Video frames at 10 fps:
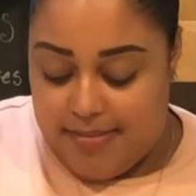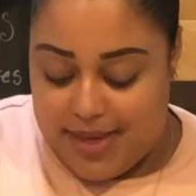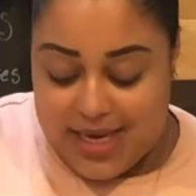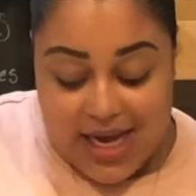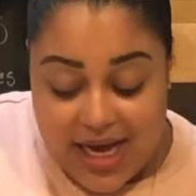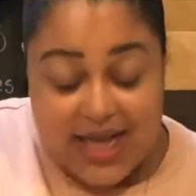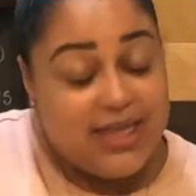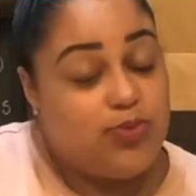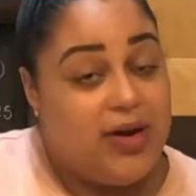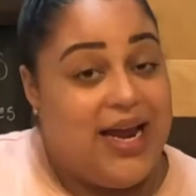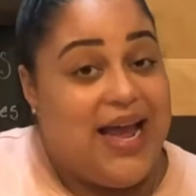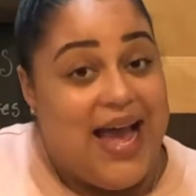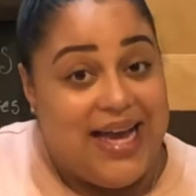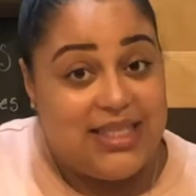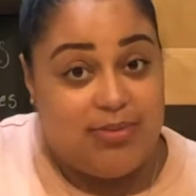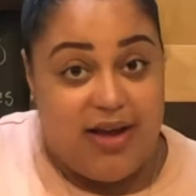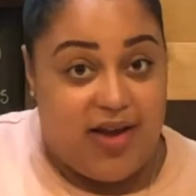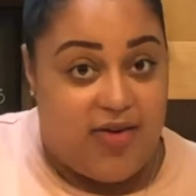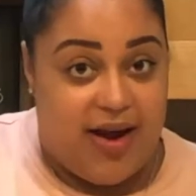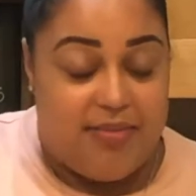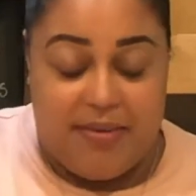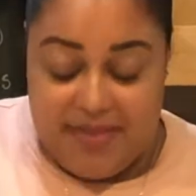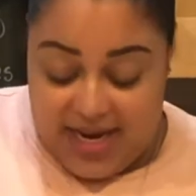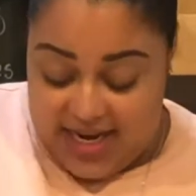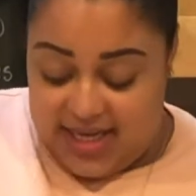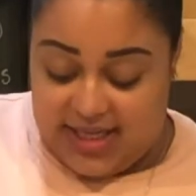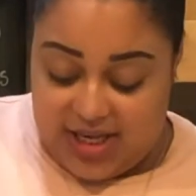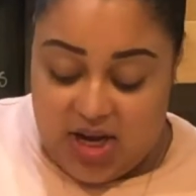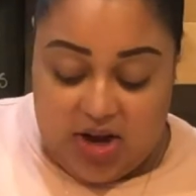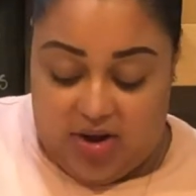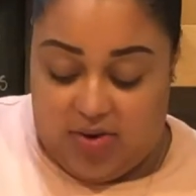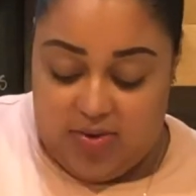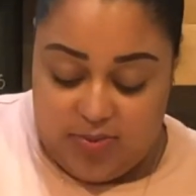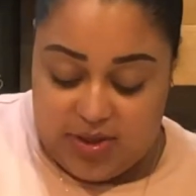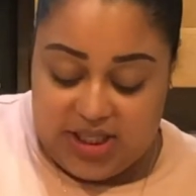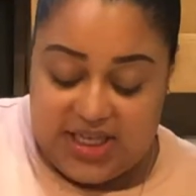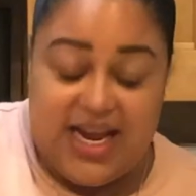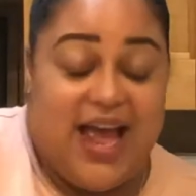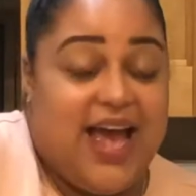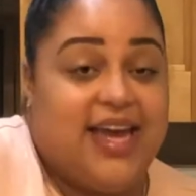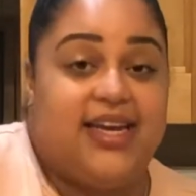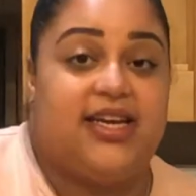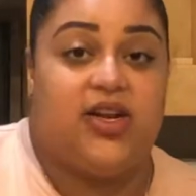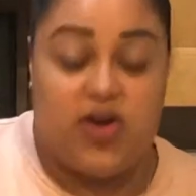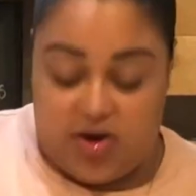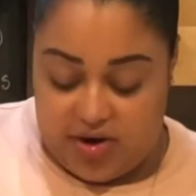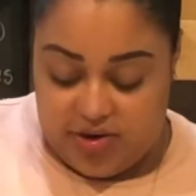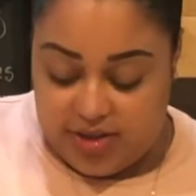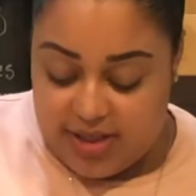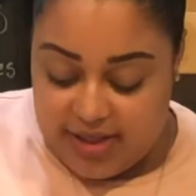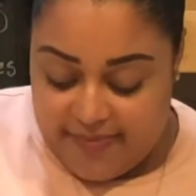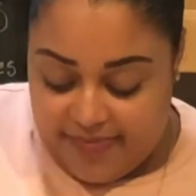because when I asked my grandma many years ago what she added in hers,